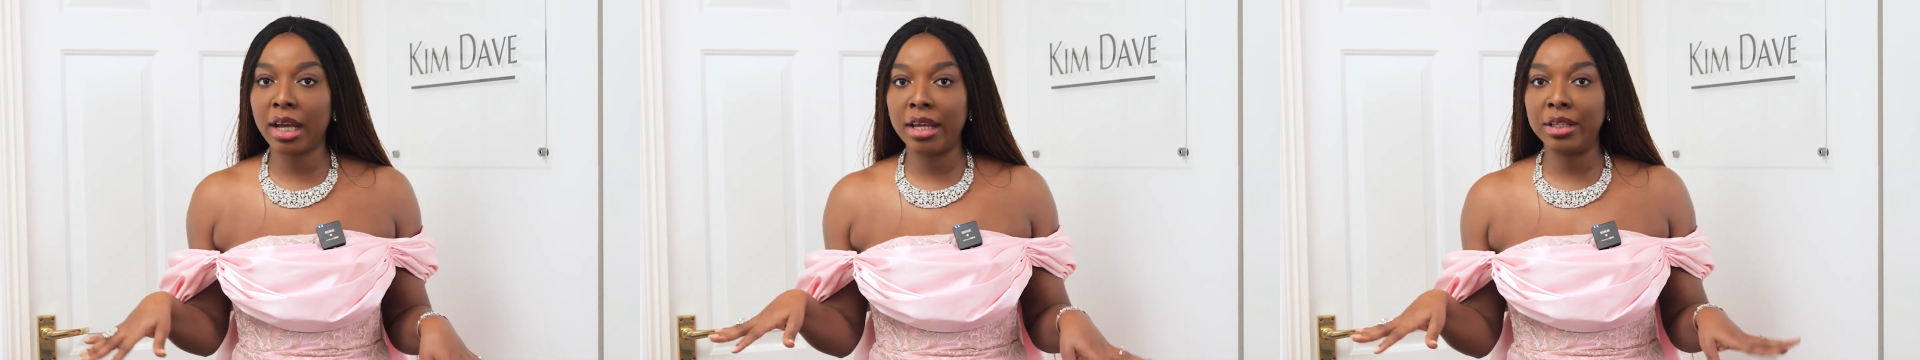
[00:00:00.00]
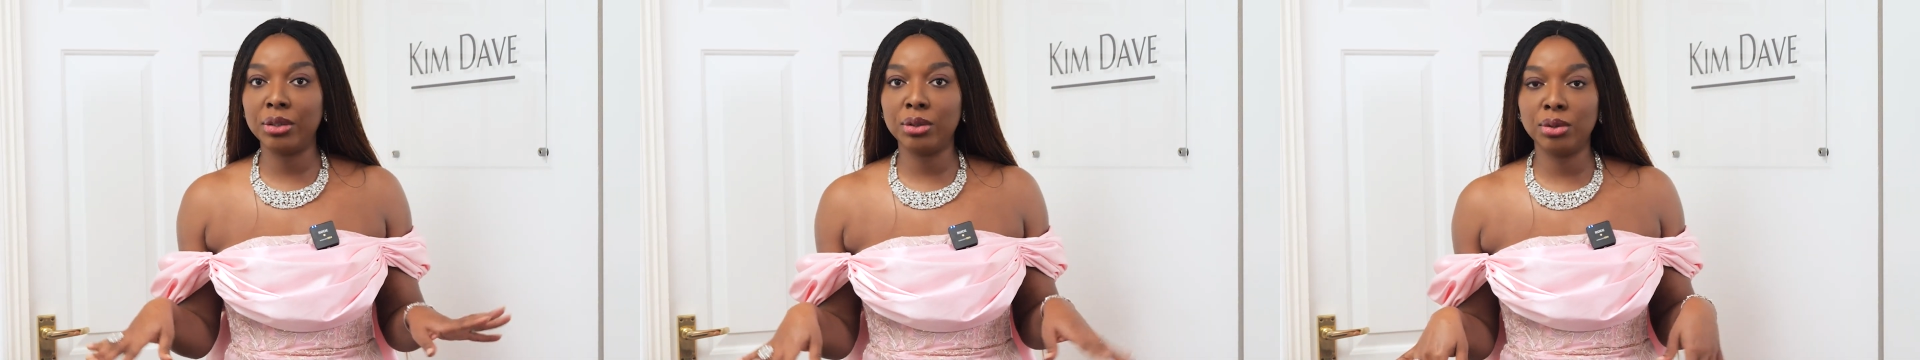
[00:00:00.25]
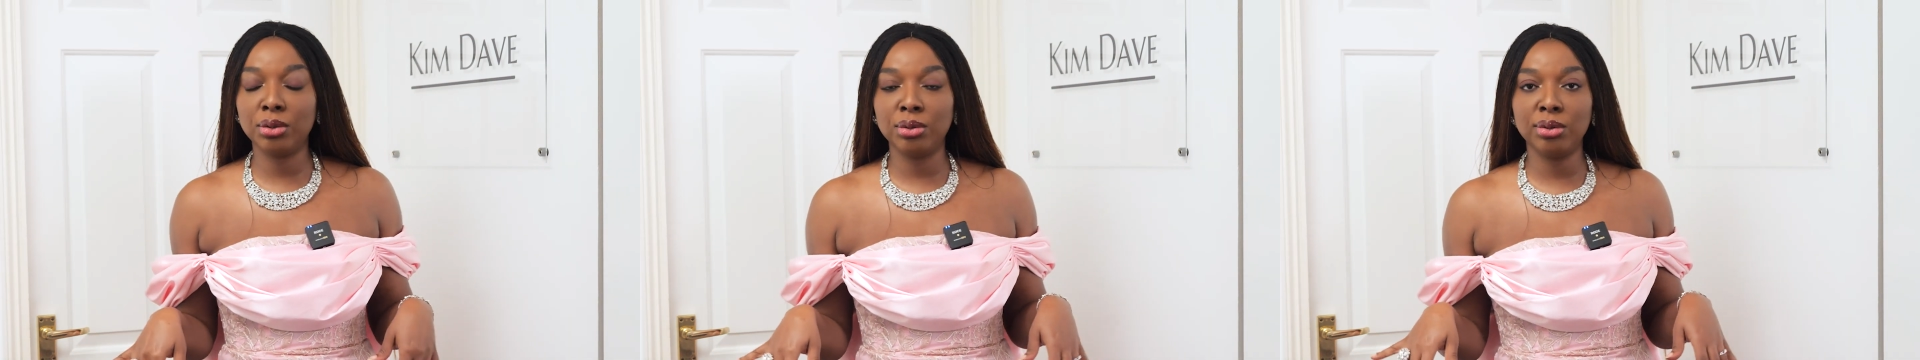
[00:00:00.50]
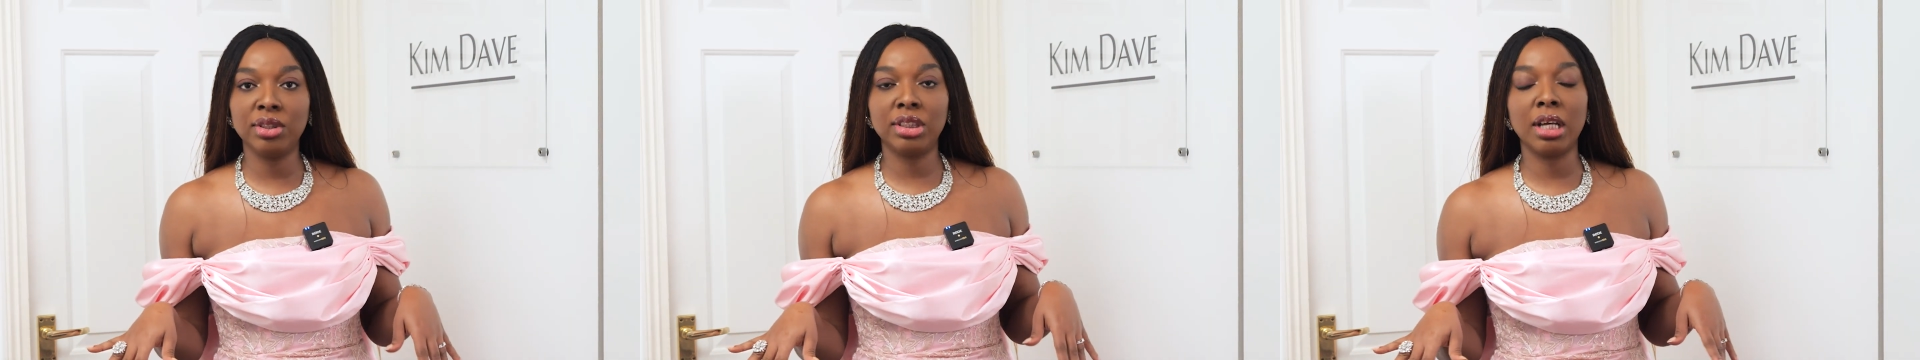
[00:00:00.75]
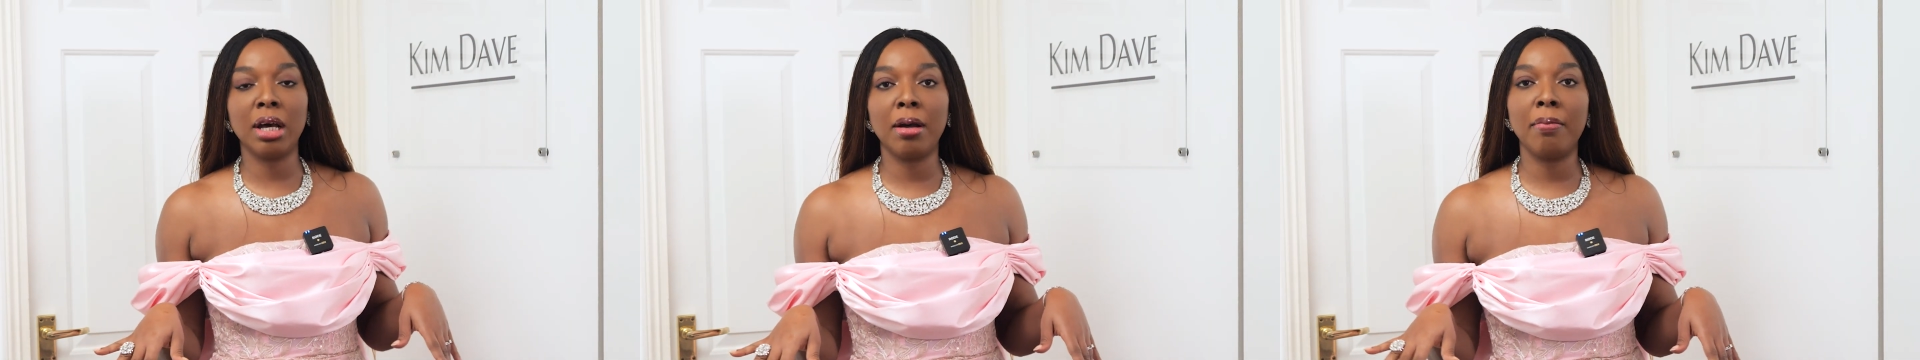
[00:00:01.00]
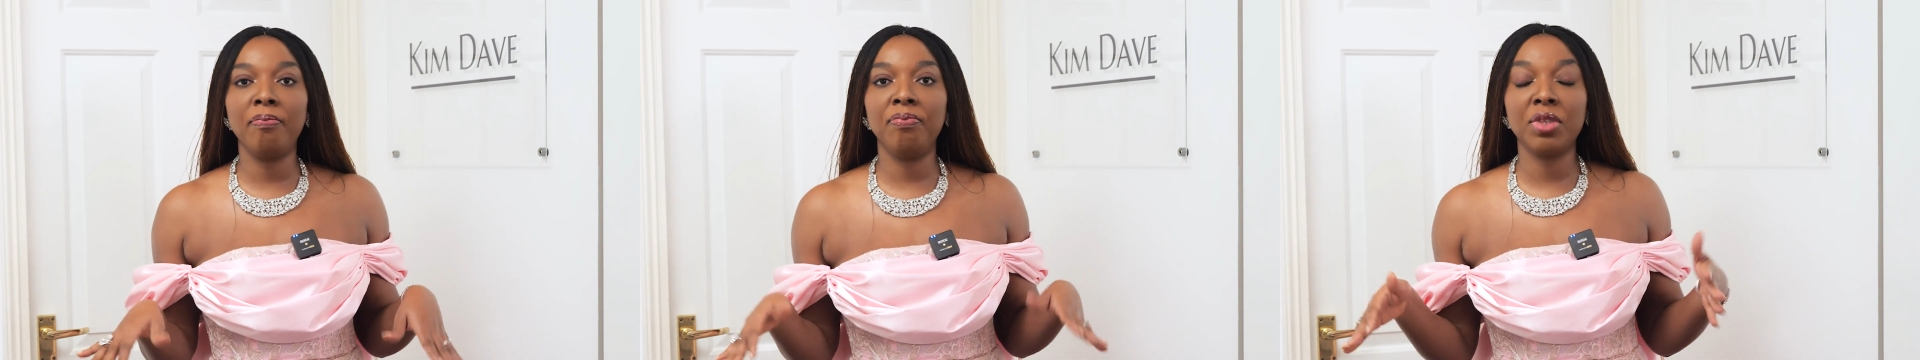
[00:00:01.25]
I used,
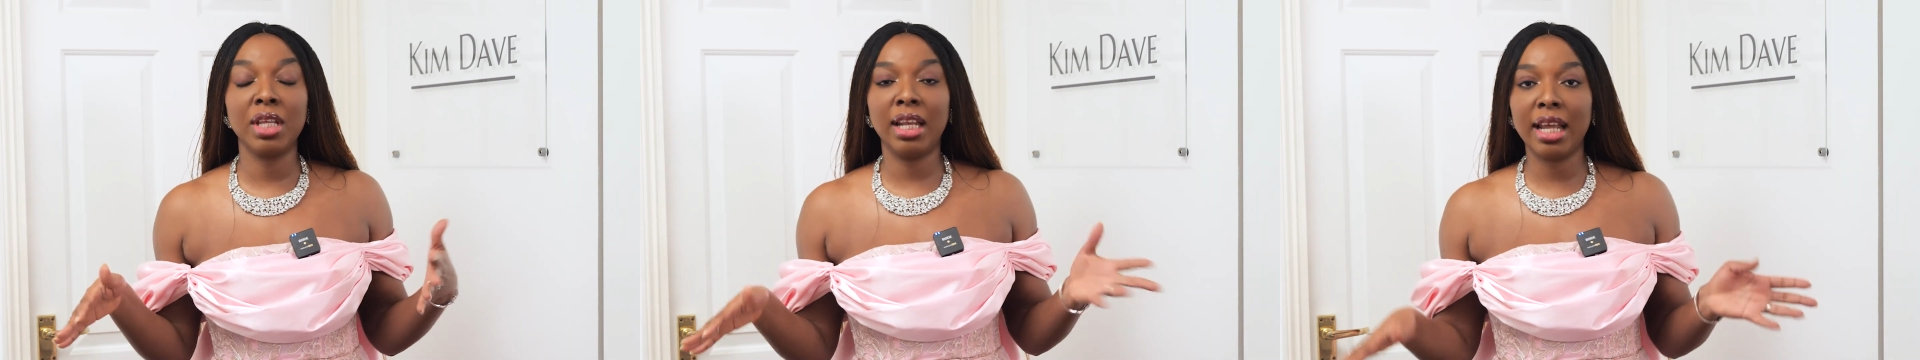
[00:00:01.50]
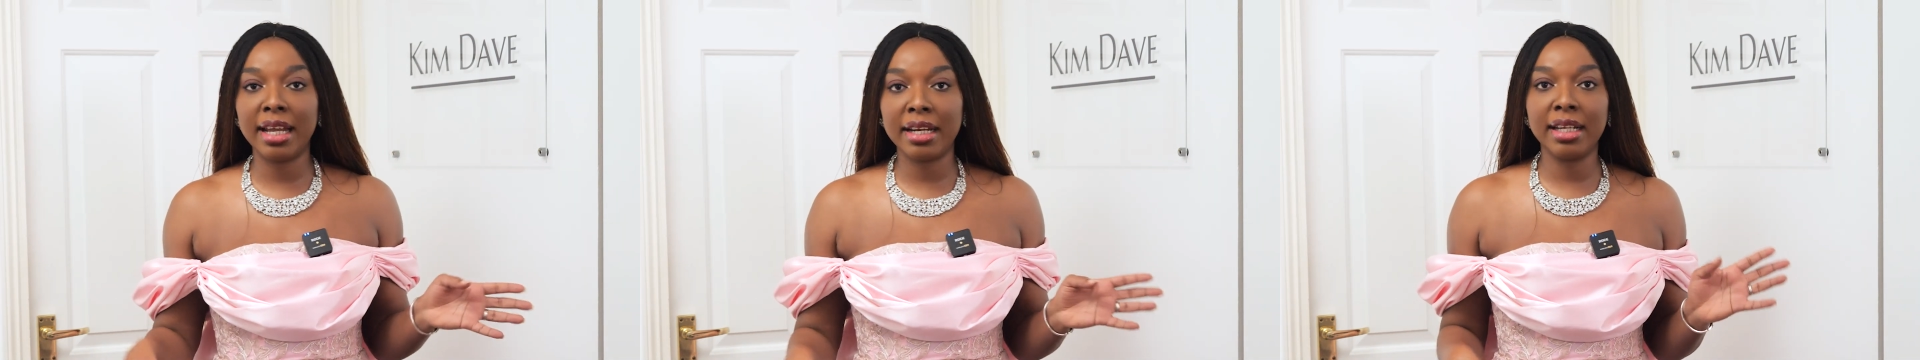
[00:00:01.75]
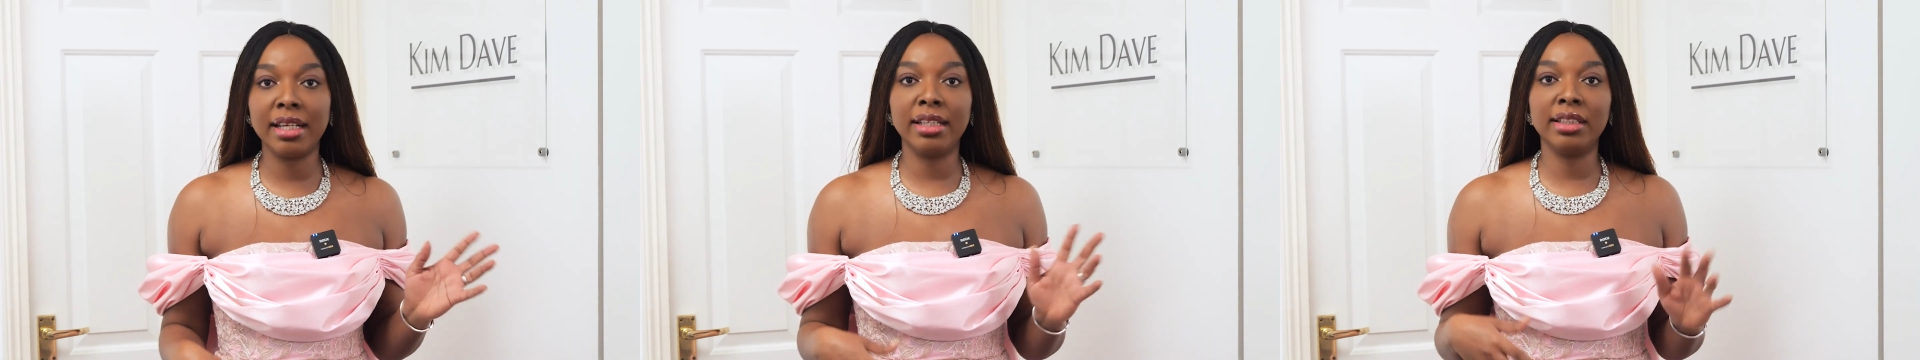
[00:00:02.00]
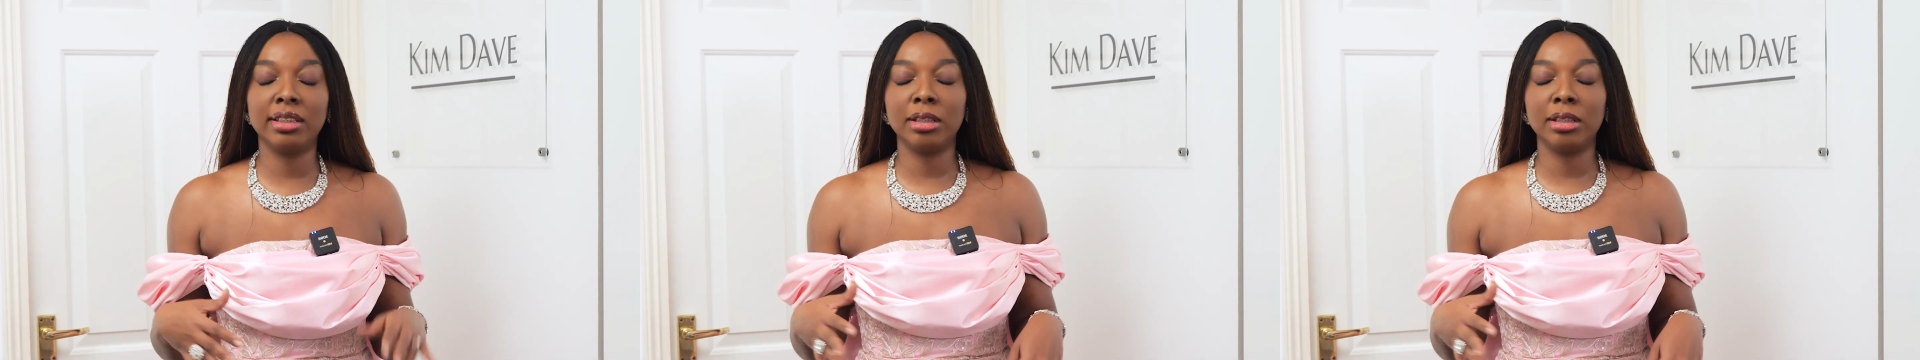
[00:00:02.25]
lining,